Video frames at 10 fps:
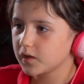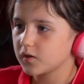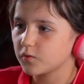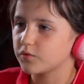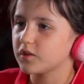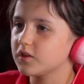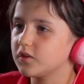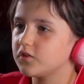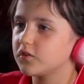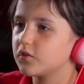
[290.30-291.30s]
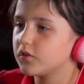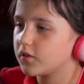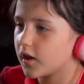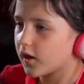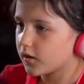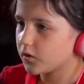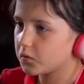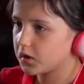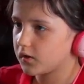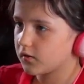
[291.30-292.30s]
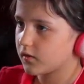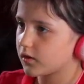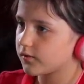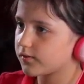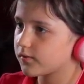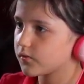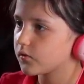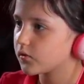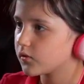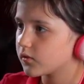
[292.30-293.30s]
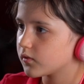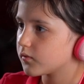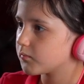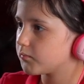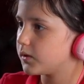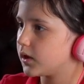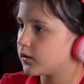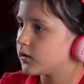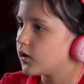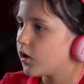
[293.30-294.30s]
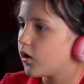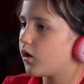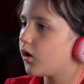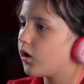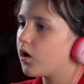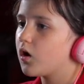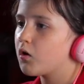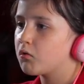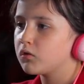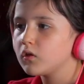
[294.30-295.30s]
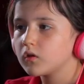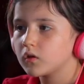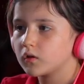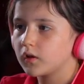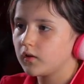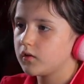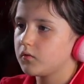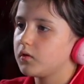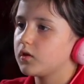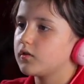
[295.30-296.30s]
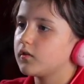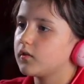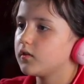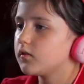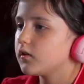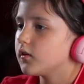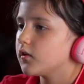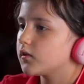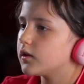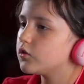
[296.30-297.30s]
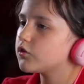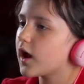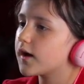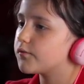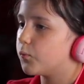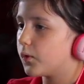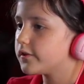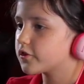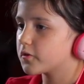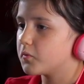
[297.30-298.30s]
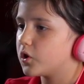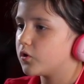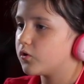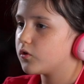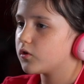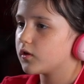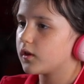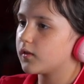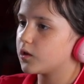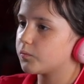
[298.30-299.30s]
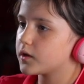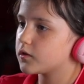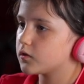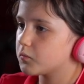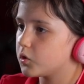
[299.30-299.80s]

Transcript: I can really show you the Halloween stuff. But yeah. Oh, look, I didn't realize this. They used to have winter mode and then regular